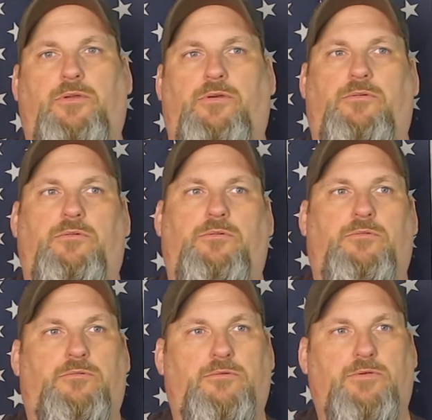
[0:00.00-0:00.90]
you know,
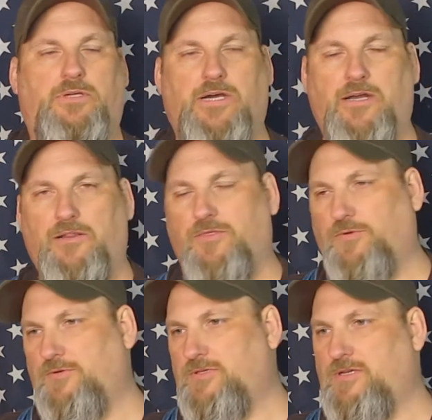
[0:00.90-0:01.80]
gun
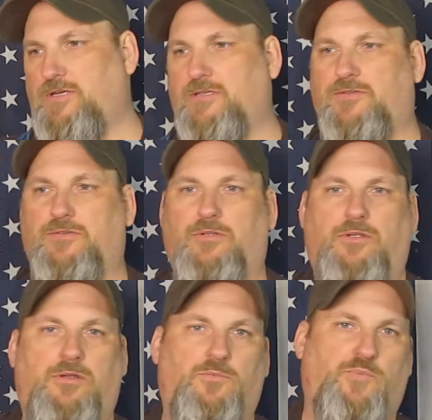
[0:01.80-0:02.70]
enthusiasts,
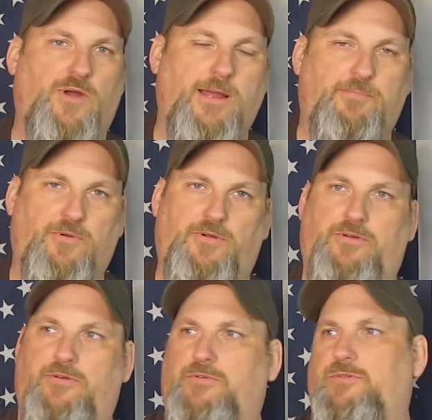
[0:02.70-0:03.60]

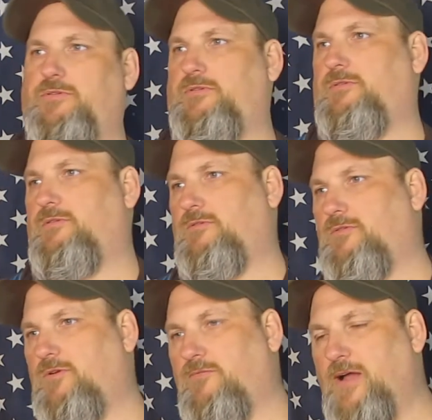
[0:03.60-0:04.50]
preppers,
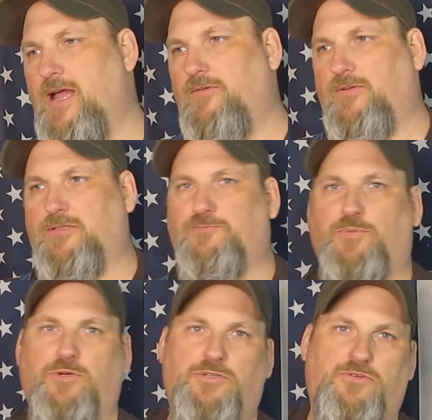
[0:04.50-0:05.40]
survivalists,
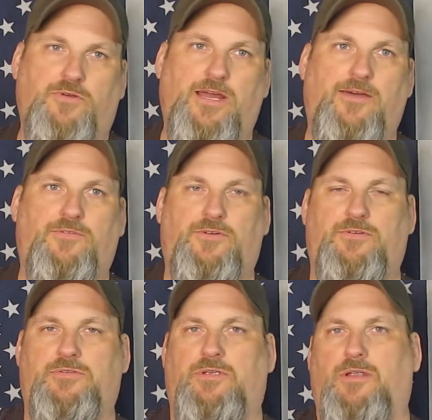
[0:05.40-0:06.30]

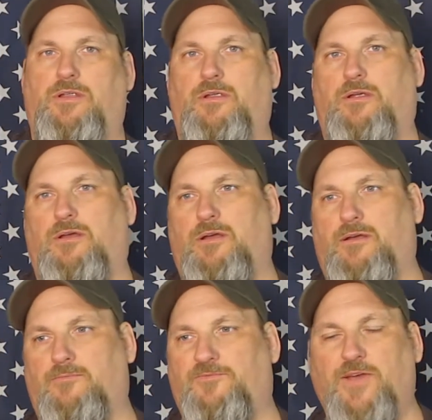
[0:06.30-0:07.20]
bushcrafters,
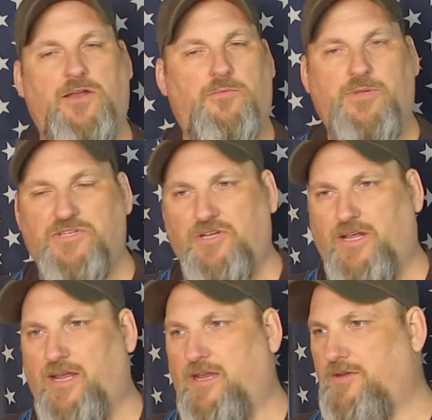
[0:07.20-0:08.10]
um, fellow
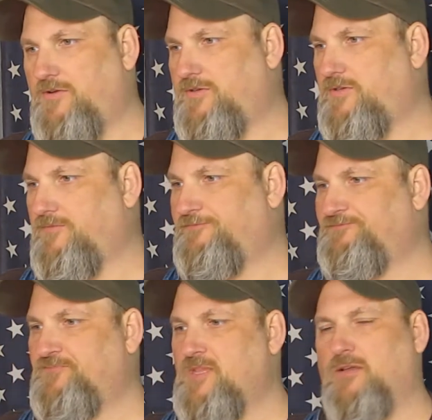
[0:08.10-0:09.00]
Michiganders.
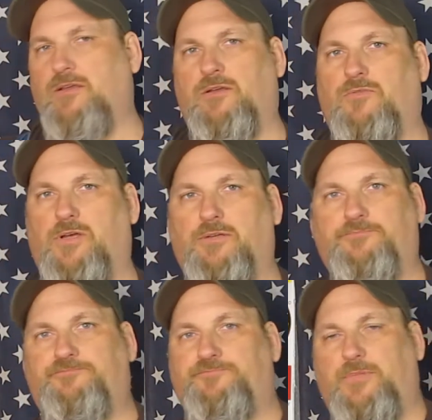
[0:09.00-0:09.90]
Well,
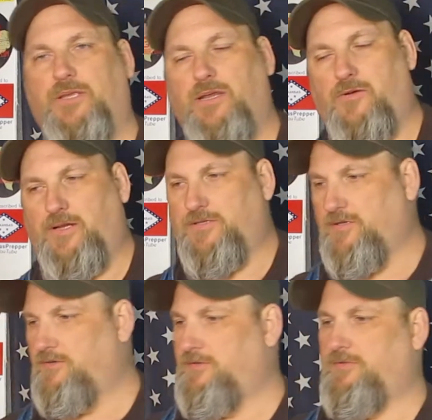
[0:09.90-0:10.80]

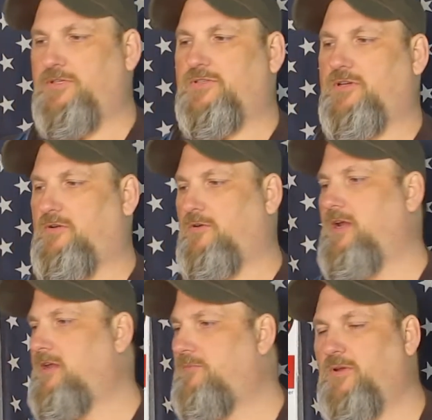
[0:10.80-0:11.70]
anyways, just a
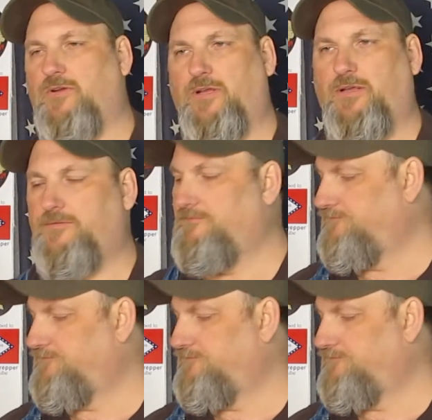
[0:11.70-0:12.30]
great community.